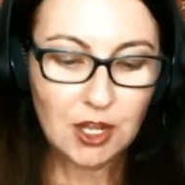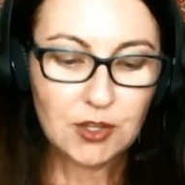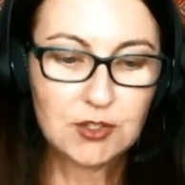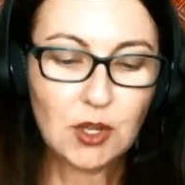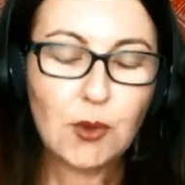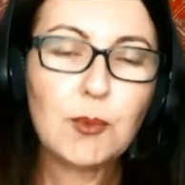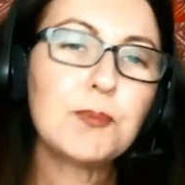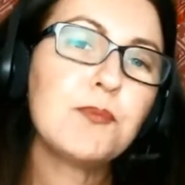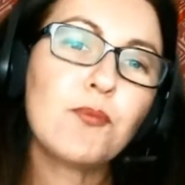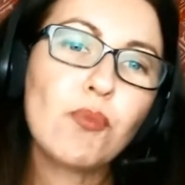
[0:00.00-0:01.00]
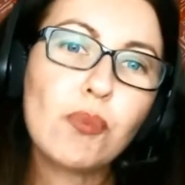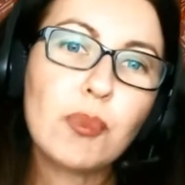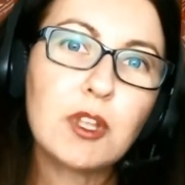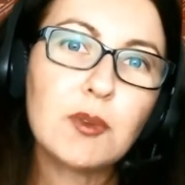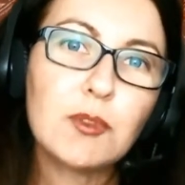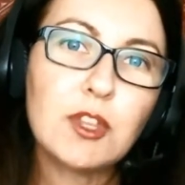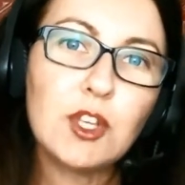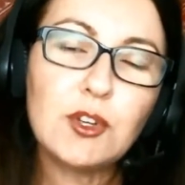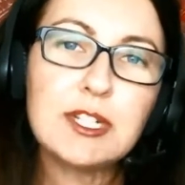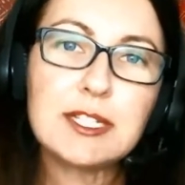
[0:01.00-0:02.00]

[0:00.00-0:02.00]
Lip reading: So the unit